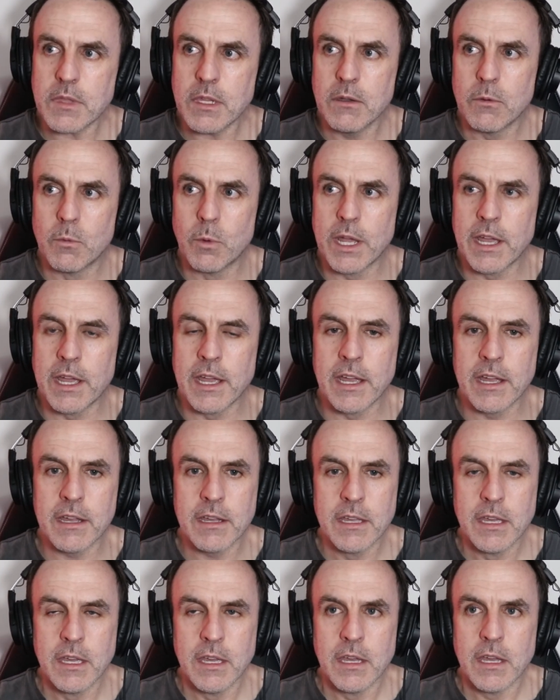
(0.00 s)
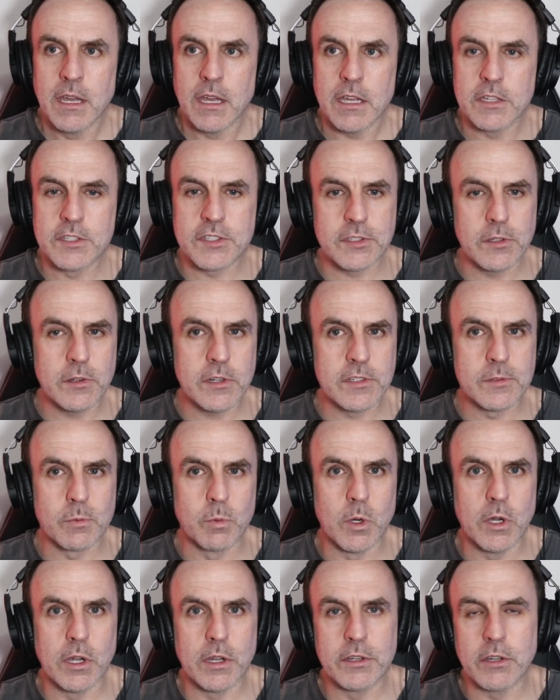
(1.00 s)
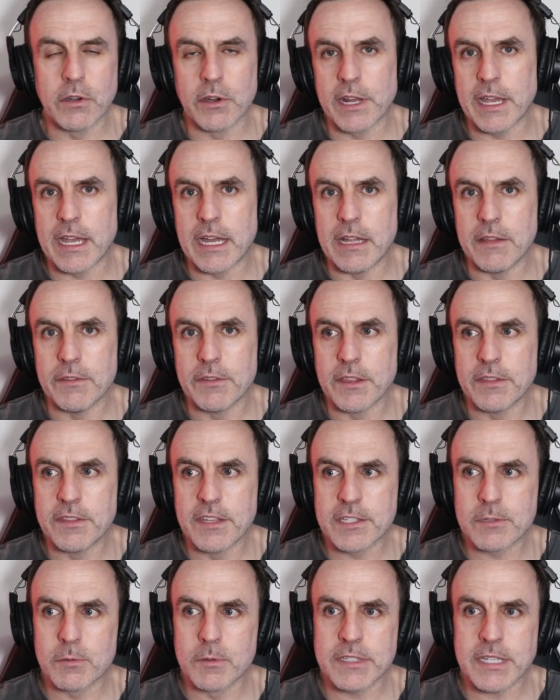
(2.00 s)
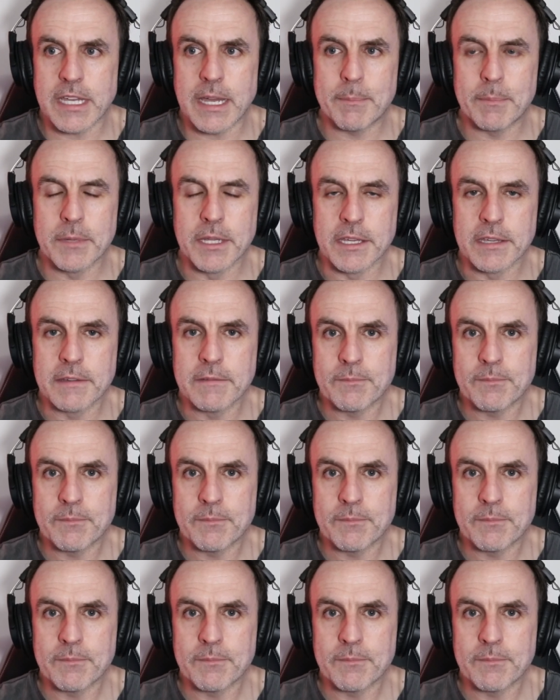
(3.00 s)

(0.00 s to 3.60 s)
where as soon as word got out that this was happening,